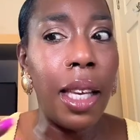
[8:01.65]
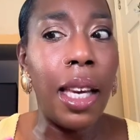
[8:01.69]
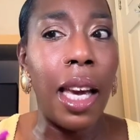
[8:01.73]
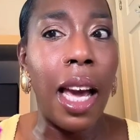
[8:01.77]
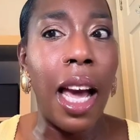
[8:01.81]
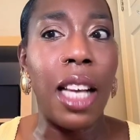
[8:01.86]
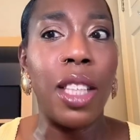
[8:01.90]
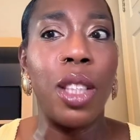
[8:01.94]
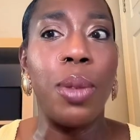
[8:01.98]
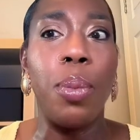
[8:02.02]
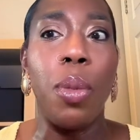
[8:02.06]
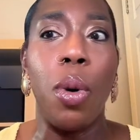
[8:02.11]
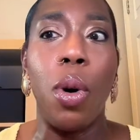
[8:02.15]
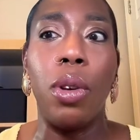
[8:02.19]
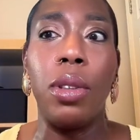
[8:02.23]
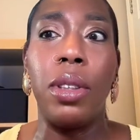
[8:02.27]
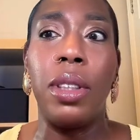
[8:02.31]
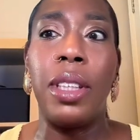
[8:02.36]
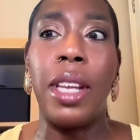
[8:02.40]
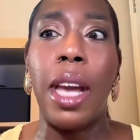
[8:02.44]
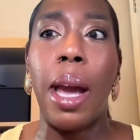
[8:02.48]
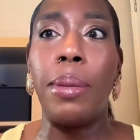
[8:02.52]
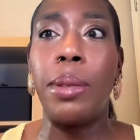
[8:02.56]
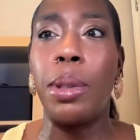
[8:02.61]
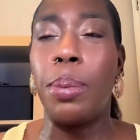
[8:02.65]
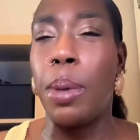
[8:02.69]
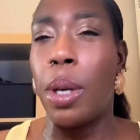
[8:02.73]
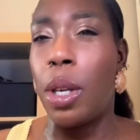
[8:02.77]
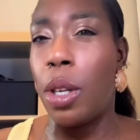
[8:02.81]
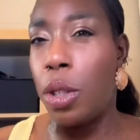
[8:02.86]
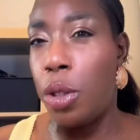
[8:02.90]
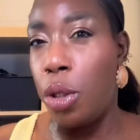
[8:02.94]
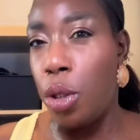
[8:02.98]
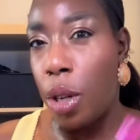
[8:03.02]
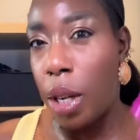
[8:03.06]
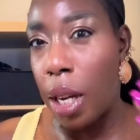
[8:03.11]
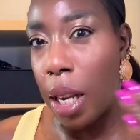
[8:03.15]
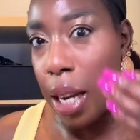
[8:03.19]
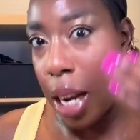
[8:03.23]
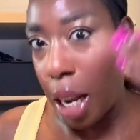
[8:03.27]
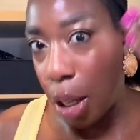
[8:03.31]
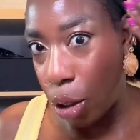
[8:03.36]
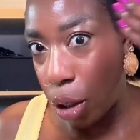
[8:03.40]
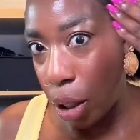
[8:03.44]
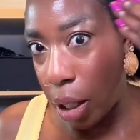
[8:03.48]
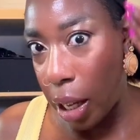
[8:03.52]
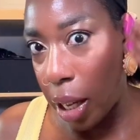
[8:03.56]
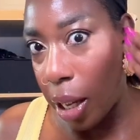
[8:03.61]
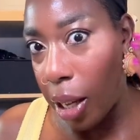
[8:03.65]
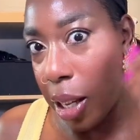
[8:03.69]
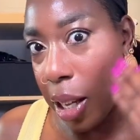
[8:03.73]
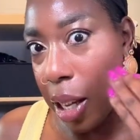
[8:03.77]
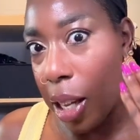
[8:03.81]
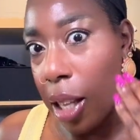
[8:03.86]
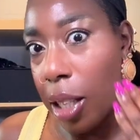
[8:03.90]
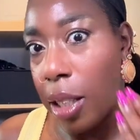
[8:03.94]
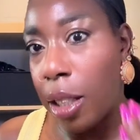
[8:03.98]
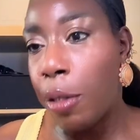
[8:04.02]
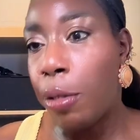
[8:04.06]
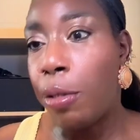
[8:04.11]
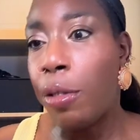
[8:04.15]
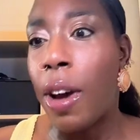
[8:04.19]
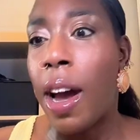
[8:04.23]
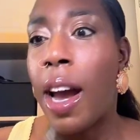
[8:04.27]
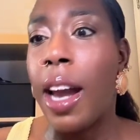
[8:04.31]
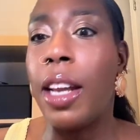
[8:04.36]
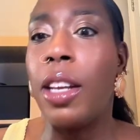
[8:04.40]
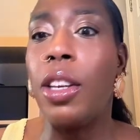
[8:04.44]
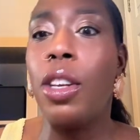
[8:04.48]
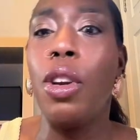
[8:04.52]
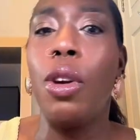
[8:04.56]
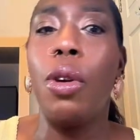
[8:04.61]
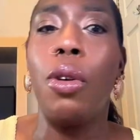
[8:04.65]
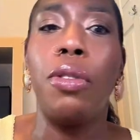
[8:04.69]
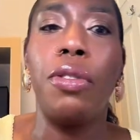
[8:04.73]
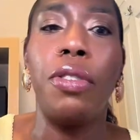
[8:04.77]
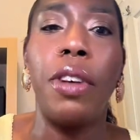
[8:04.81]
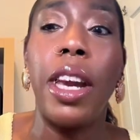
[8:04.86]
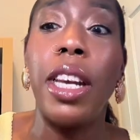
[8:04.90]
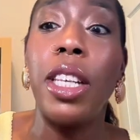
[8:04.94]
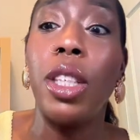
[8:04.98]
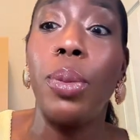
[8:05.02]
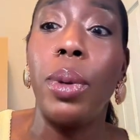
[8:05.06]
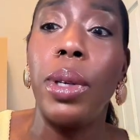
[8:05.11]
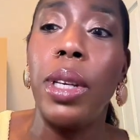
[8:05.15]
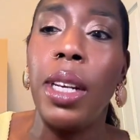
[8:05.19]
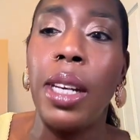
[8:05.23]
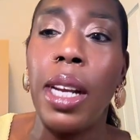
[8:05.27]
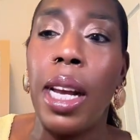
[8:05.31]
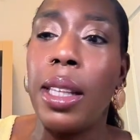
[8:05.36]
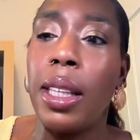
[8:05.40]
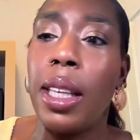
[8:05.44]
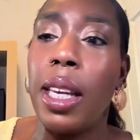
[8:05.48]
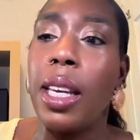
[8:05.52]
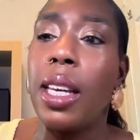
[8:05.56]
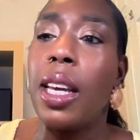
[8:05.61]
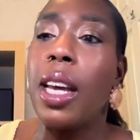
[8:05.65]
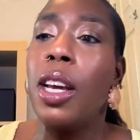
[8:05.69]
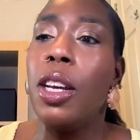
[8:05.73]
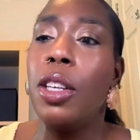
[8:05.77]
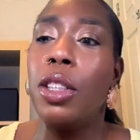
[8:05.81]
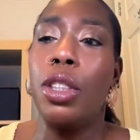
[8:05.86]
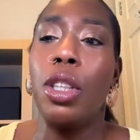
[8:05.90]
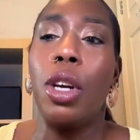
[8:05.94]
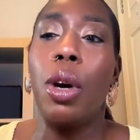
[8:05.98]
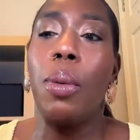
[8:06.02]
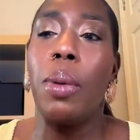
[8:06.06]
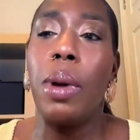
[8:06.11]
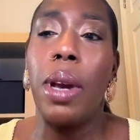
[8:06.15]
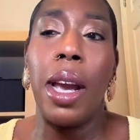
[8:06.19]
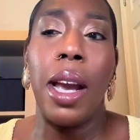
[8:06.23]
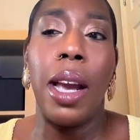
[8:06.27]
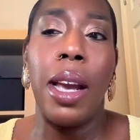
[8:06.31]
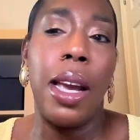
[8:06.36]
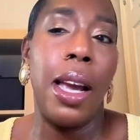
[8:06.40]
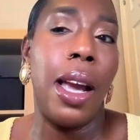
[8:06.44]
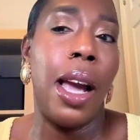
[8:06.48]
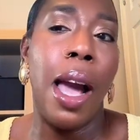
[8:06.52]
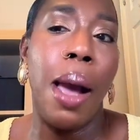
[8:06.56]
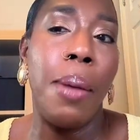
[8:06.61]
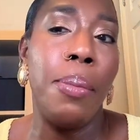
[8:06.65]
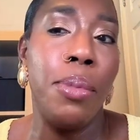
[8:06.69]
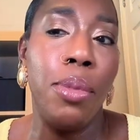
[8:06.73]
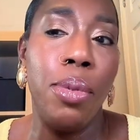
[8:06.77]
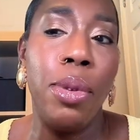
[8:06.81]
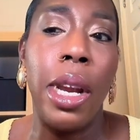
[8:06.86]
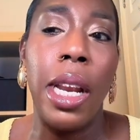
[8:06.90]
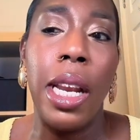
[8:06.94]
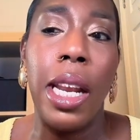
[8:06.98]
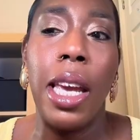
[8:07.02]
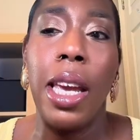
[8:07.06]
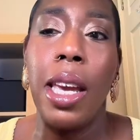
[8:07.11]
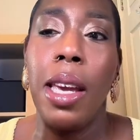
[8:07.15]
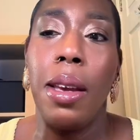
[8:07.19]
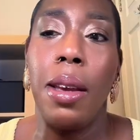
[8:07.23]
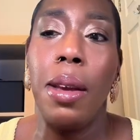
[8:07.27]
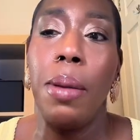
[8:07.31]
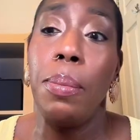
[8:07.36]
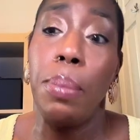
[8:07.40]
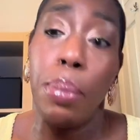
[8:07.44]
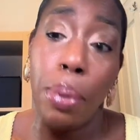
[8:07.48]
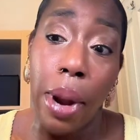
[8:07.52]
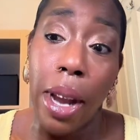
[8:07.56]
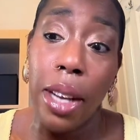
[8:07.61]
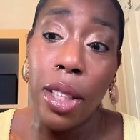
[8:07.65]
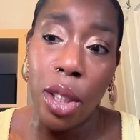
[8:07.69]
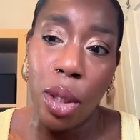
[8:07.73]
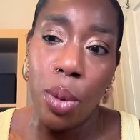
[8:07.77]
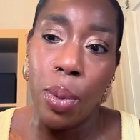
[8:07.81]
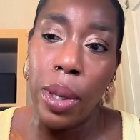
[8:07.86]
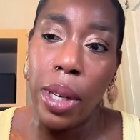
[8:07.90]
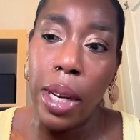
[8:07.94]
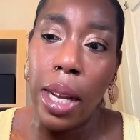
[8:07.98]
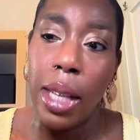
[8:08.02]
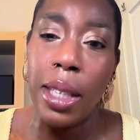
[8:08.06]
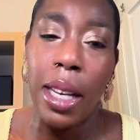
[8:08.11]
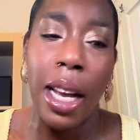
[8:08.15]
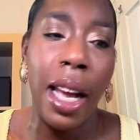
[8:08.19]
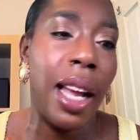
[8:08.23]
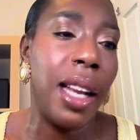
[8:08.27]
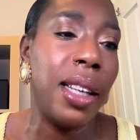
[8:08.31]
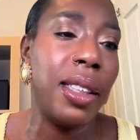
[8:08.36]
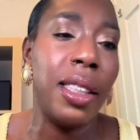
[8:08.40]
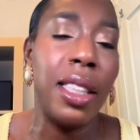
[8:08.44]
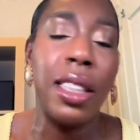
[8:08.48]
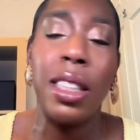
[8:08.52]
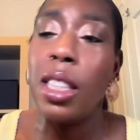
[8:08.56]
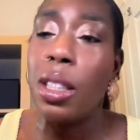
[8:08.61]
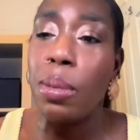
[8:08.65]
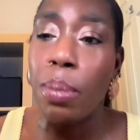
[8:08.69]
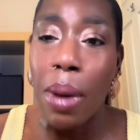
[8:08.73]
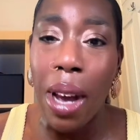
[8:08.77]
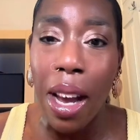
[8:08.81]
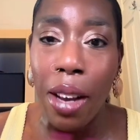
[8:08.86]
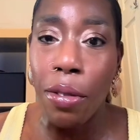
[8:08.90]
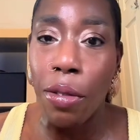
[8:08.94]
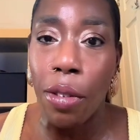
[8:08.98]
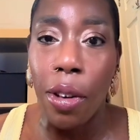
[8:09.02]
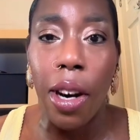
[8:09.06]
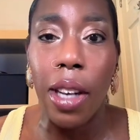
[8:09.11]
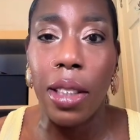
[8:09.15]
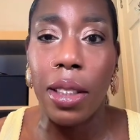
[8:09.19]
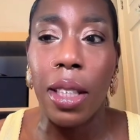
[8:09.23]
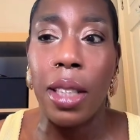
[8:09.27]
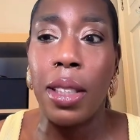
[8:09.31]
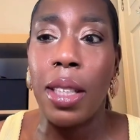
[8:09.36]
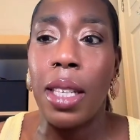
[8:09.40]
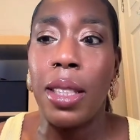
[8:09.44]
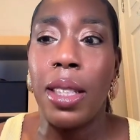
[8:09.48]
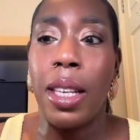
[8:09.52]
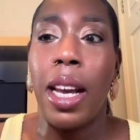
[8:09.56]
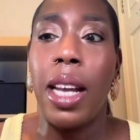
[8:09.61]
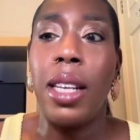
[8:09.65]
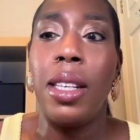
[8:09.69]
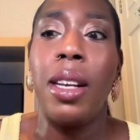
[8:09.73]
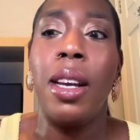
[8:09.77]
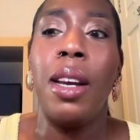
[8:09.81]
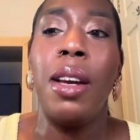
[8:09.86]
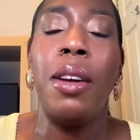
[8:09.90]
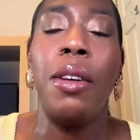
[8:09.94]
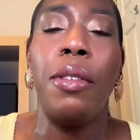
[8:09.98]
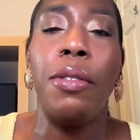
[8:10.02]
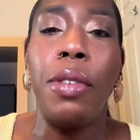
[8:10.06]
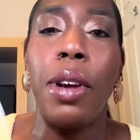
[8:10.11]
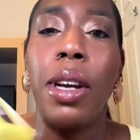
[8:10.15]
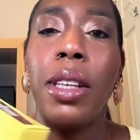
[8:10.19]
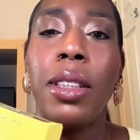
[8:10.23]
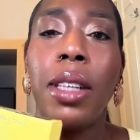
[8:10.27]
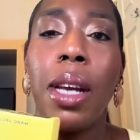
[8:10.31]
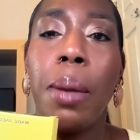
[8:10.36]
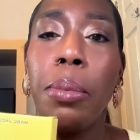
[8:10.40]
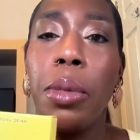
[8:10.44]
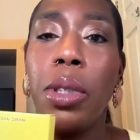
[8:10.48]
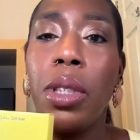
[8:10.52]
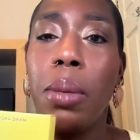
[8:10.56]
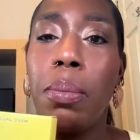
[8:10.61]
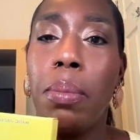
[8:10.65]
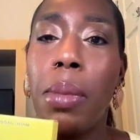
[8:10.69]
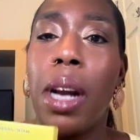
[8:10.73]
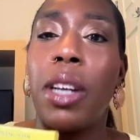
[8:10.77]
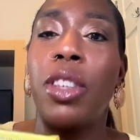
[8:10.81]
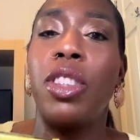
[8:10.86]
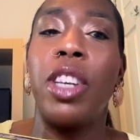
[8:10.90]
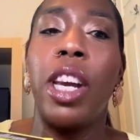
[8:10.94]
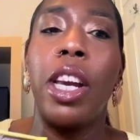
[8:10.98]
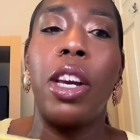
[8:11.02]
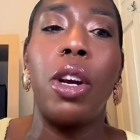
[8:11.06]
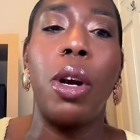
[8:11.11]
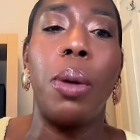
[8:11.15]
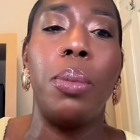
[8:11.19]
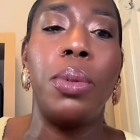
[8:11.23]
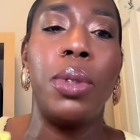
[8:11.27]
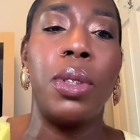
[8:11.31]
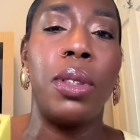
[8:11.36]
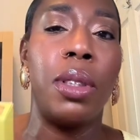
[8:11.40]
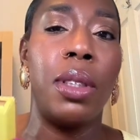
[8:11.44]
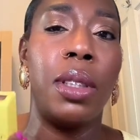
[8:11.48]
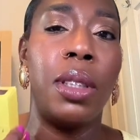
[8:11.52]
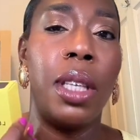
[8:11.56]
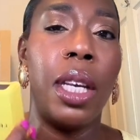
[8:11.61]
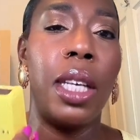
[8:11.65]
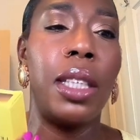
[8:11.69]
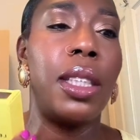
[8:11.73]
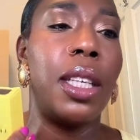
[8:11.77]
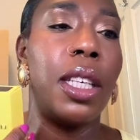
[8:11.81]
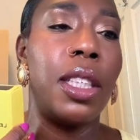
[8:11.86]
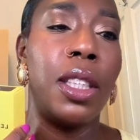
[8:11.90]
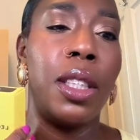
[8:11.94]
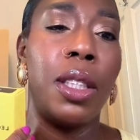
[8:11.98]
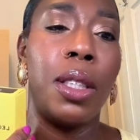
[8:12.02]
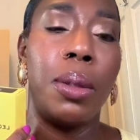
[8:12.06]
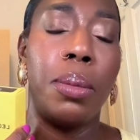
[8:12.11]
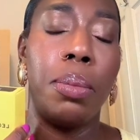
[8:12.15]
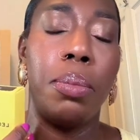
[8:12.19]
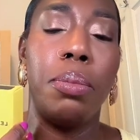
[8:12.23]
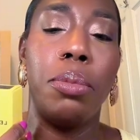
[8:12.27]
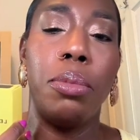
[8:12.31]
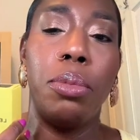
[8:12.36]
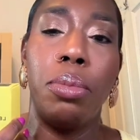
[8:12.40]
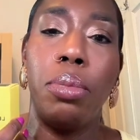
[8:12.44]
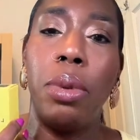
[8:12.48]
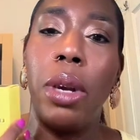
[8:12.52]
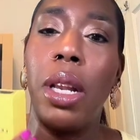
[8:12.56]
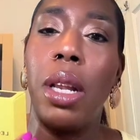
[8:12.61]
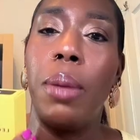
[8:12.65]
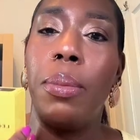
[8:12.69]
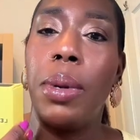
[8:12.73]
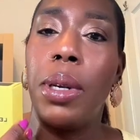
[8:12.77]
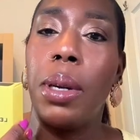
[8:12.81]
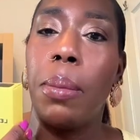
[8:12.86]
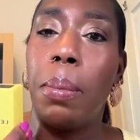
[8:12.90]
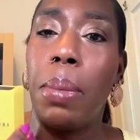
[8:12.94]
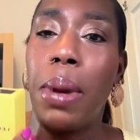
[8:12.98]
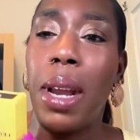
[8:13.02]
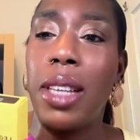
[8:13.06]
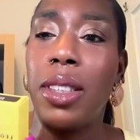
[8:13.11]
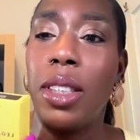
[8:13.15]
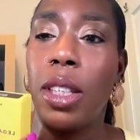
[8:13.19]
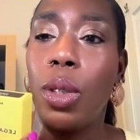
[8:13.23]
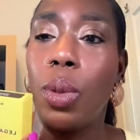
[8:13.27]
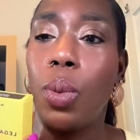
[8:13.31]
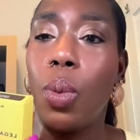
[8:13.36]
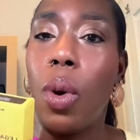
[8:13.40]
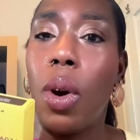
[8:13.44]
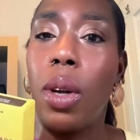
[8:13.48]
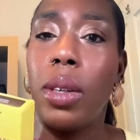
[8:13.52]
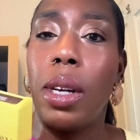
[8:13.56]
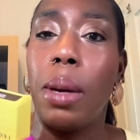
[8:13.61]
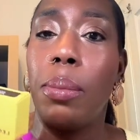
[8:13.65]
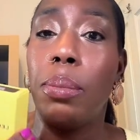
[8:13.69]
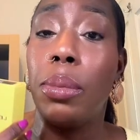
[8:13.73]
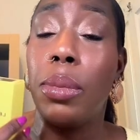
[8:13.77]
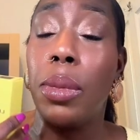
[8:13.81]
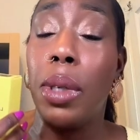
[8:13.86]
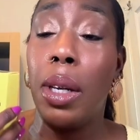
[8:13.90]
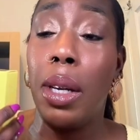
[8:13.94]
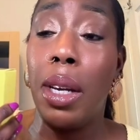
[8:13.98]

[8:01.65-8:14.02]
it has more depth because you can actually define your face with it, I think. So I'm really impressed with it, and this is my first, as I said, first time using Marc Jacobs. This has really been a pleasant one. I'm